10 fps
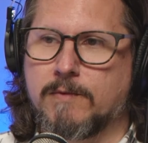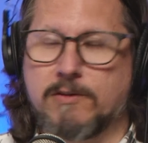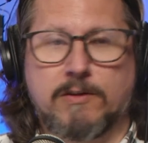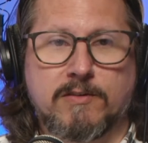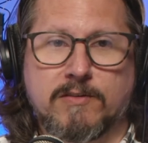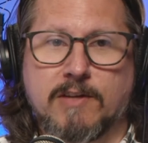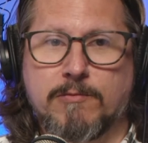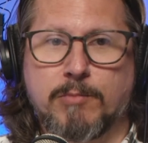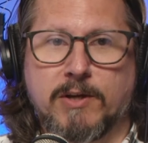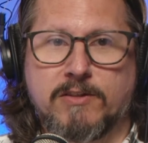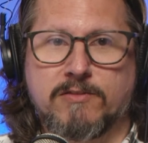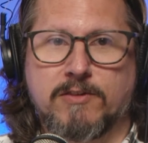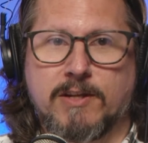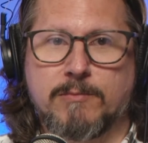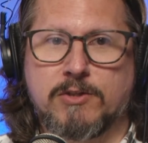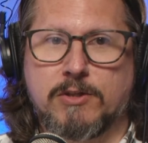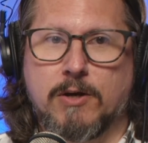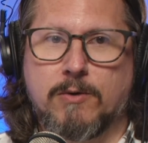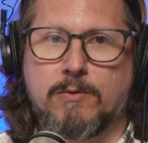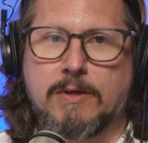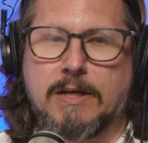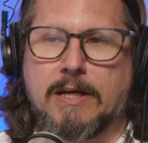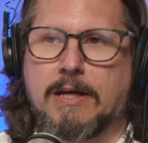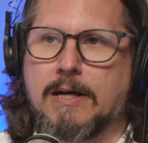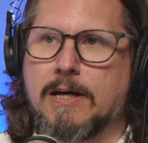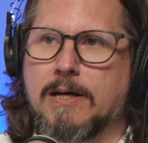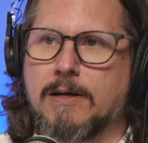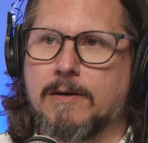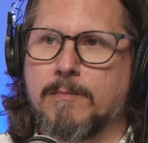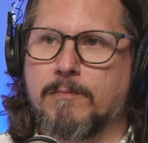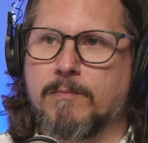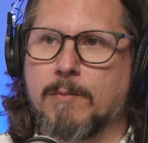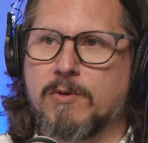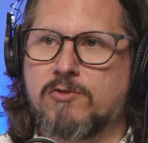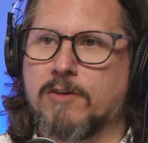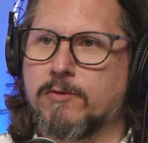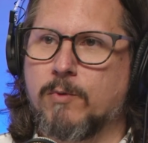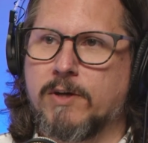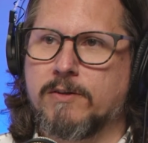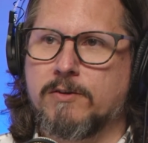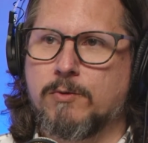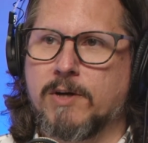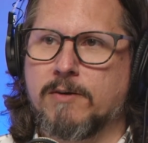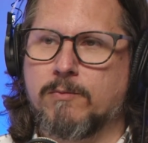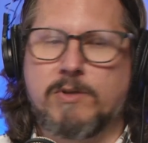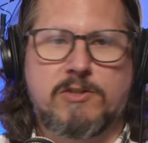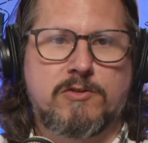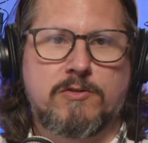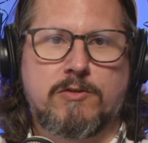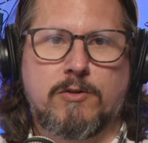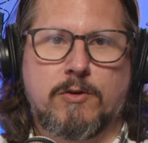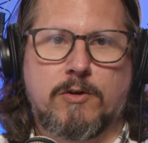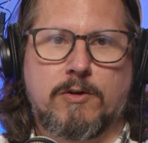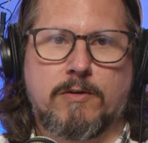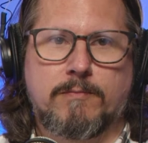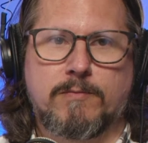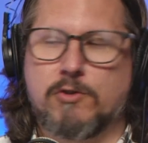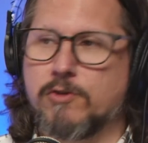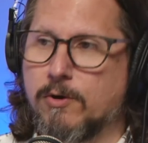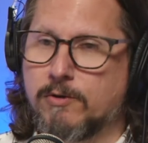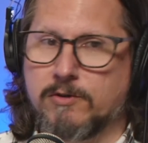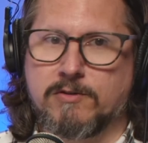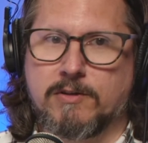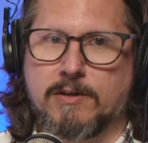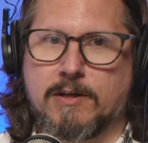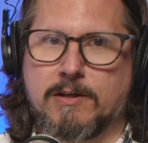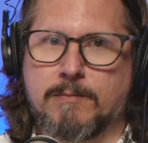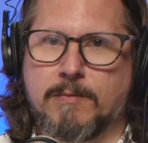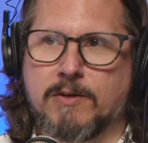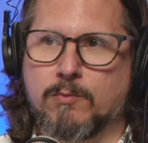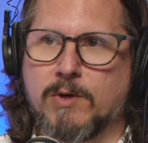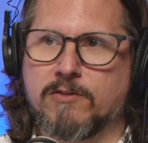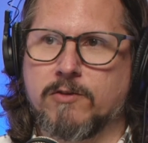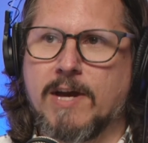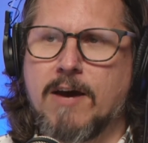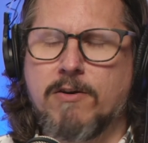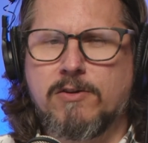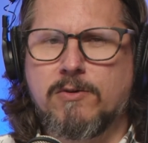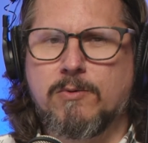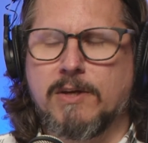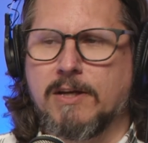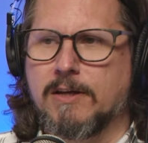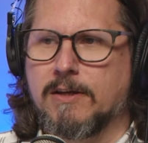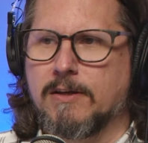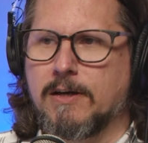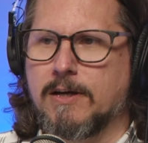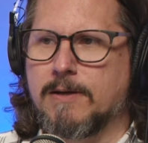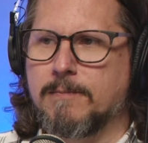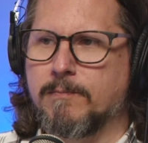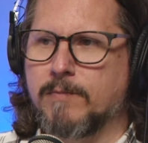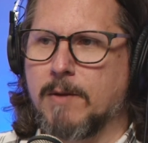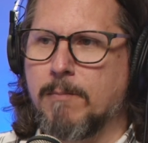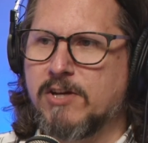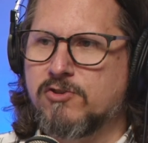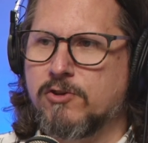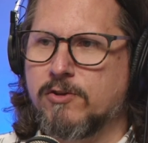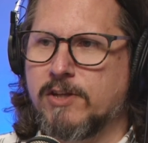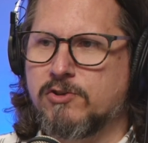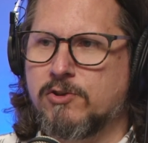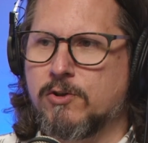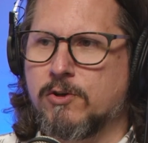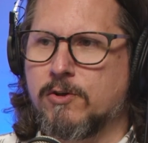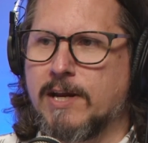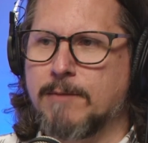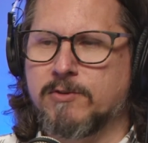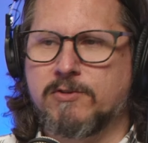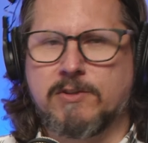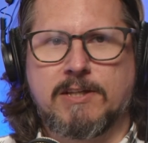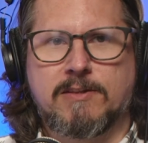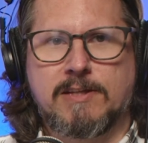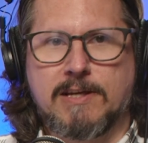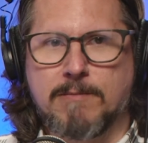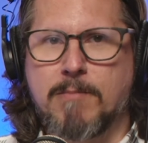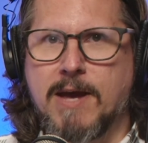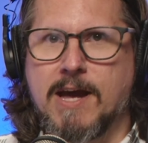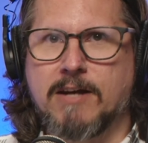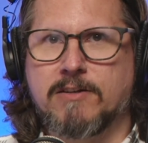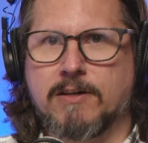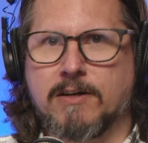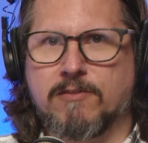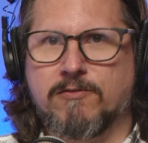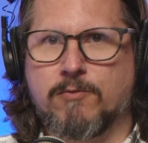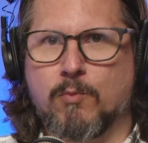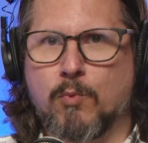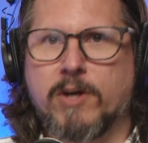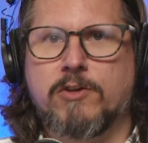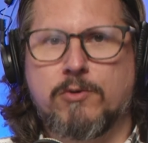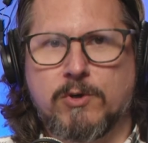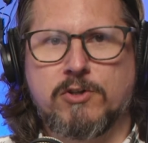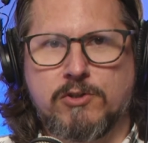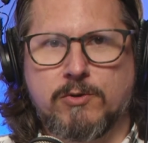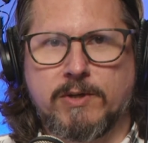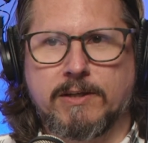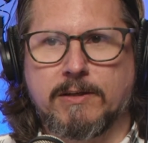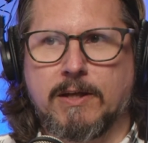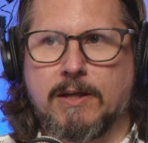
there is a safe place for them to go. But you also want to reach your donors as well. So how do you make sure that you're able to get the impact of what you are doing